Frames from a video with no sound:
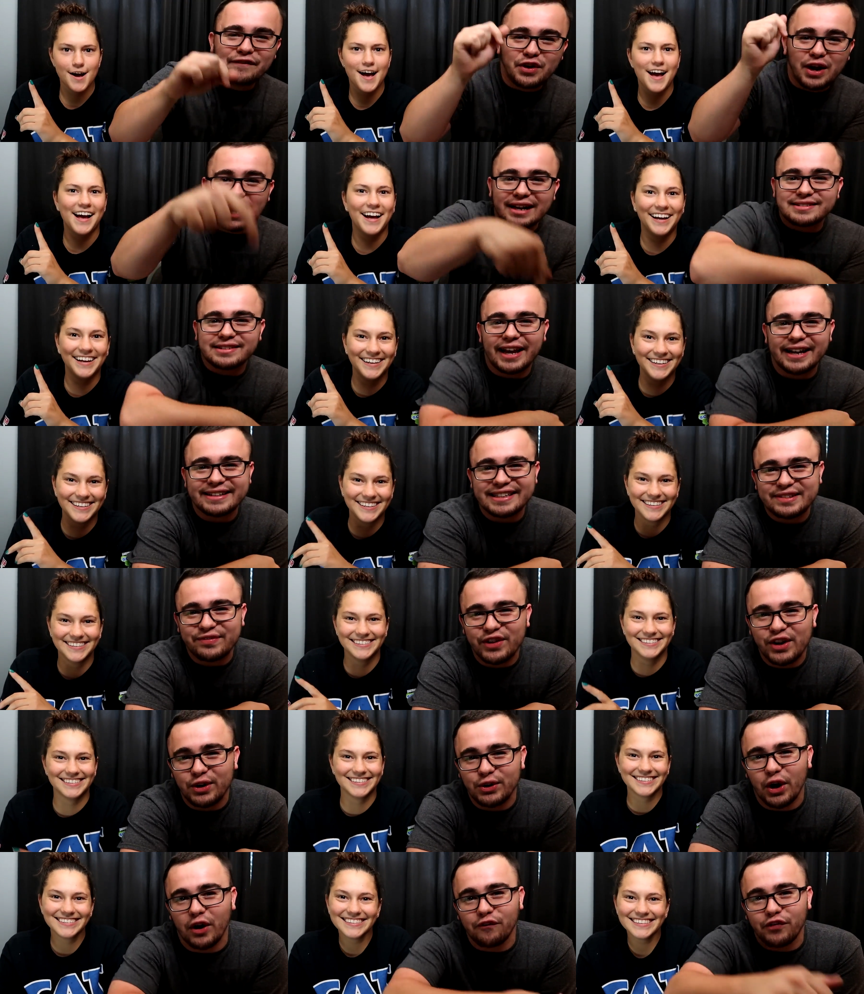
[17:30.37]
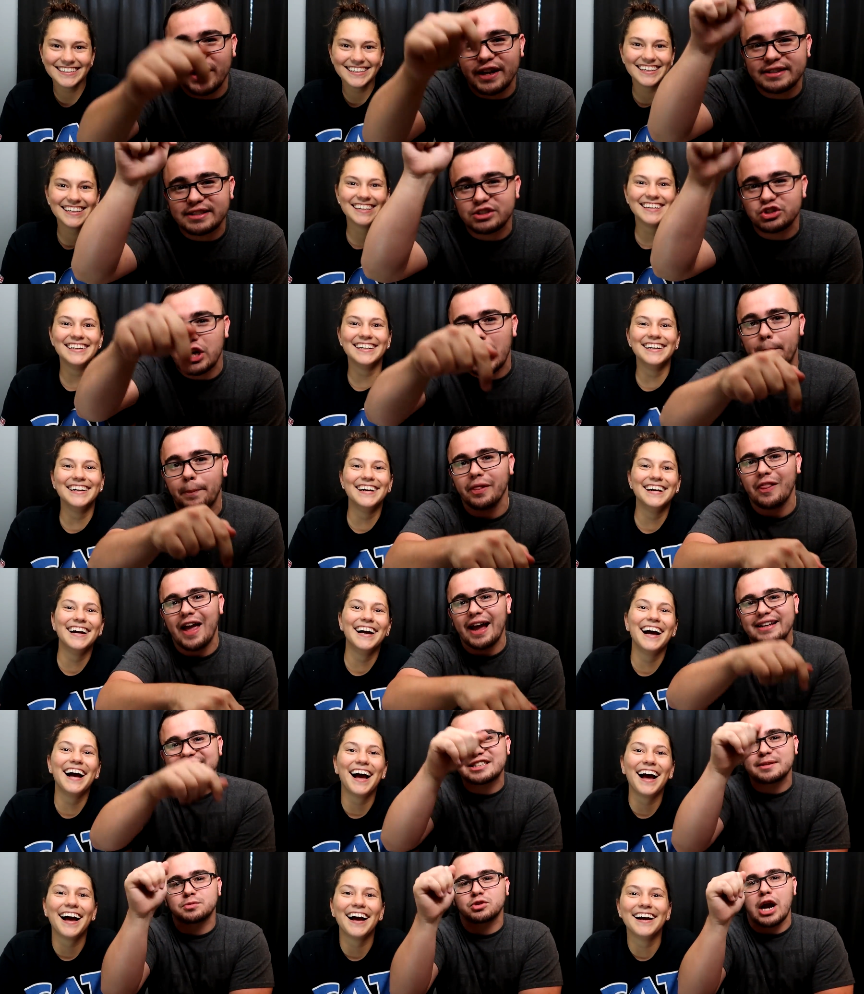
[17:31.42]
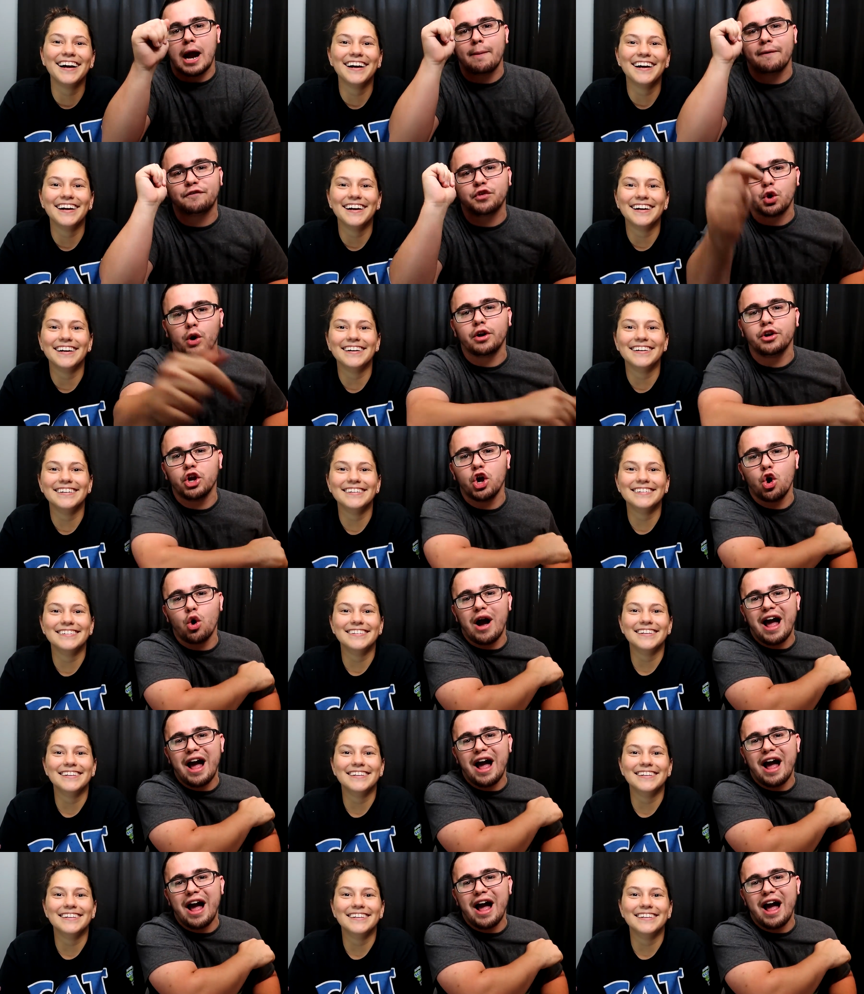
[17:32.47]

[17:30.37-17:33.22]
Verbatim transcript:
Speaker 1: If you guys like this video, don't forget to drop a like, subscribe if you are new,